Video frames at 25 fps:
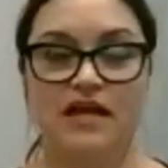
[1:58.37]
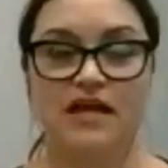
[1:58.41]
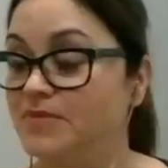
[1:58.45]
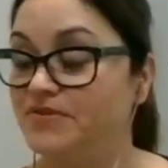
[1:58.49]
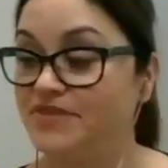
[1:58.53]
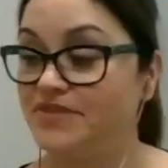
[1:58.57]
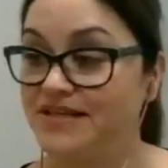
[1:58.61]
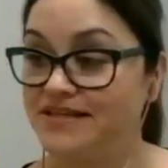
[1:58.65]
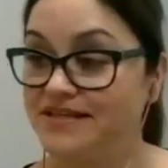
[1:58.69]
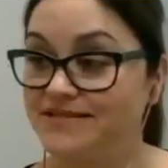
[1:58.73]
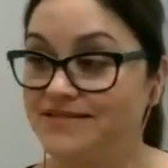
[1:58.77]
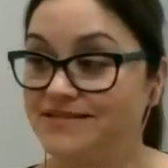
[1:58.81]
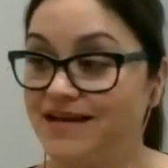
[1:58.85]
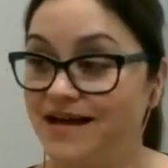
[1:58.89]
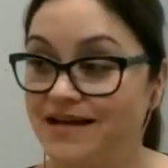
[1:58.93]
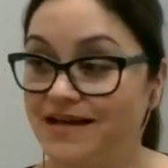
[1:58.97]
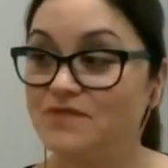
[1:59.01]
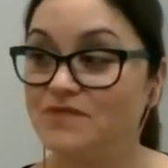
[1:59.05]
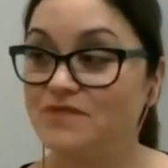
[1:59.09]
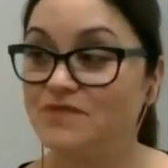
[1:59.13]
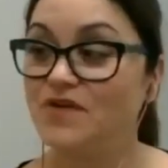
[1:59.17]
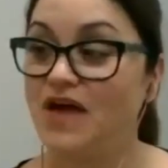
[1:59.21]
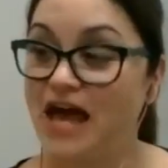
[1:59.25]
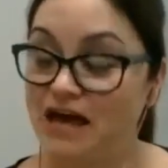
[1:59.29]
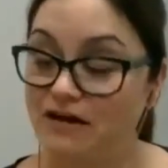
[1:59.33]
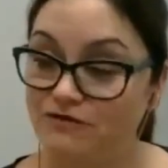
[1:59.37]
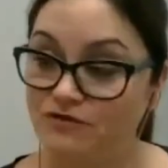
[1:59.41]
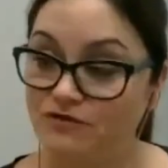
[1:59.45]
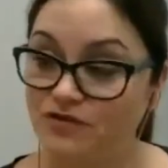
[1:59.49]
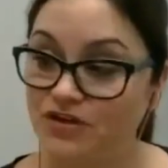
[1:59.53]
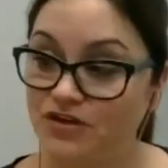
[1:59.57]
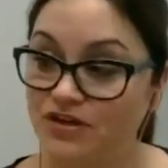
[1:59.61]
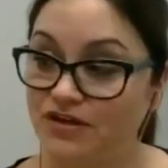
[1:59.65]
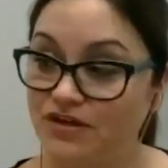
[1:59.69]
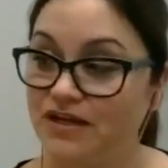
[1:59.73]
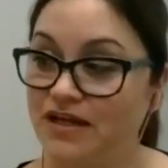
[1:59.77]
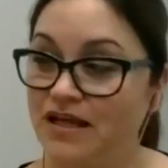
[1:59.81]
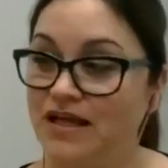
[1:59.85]
This kind of
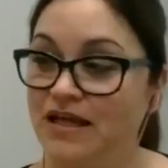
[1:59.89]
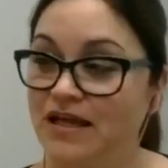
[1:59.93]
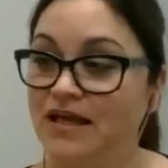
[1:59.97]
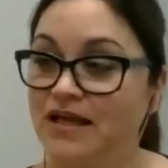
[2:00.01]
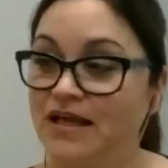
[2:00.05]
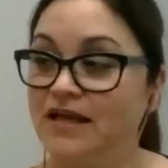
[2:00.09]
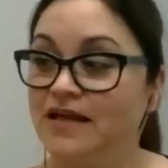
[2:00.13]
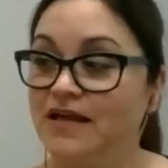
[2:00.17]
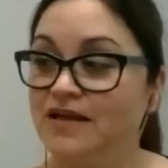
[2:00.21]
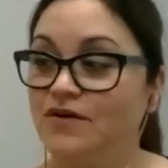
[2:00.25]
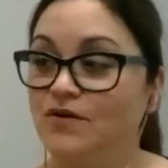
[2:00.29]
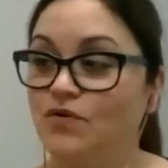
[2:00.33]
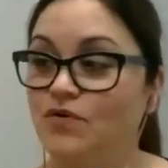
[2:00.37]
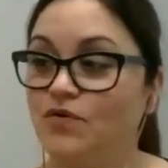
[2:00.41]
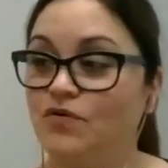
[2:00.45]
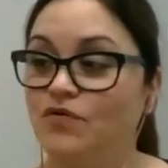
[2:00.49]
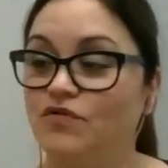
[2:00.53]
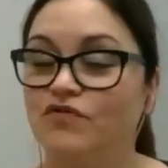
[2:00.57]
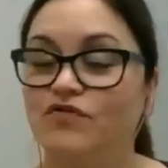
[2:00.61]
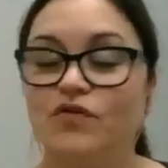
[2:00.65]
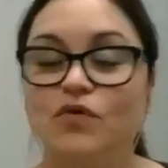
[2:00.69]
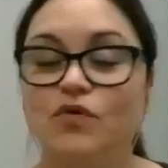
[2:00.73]
effort, for